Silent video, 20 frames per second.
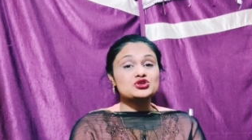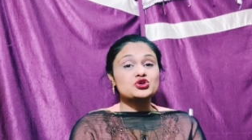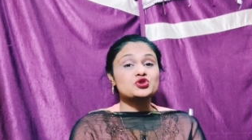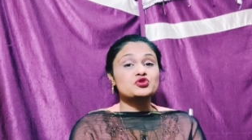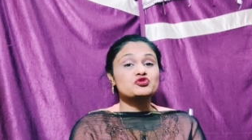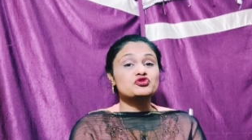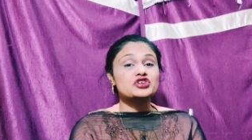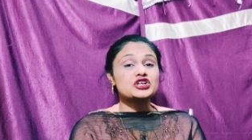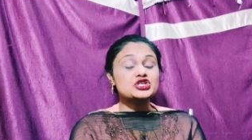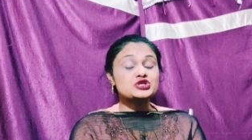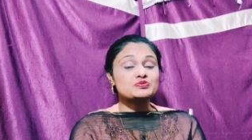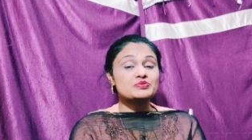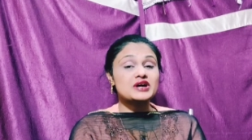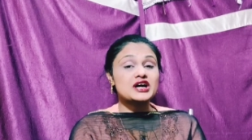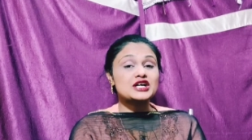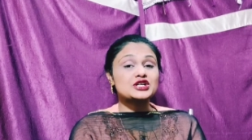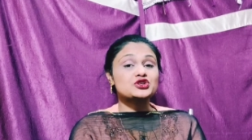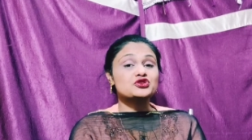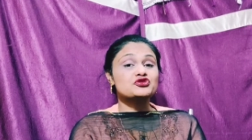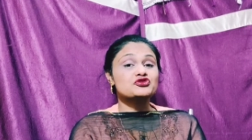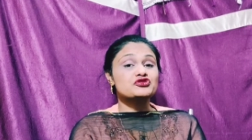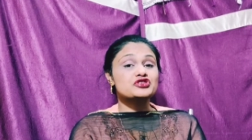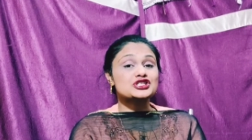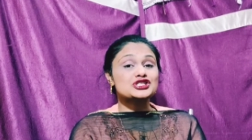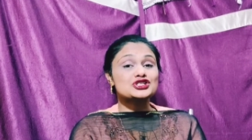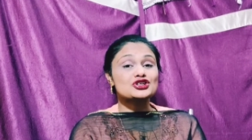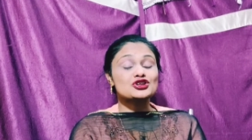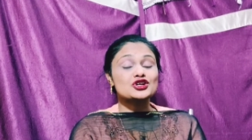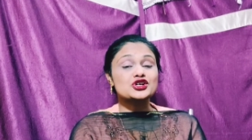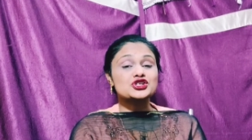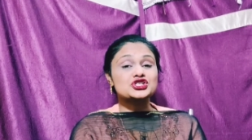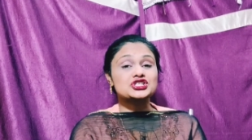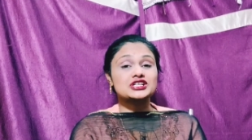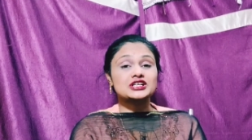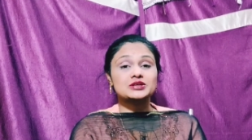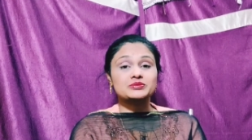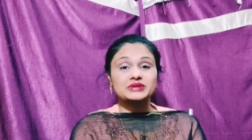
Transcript: on which part of physiological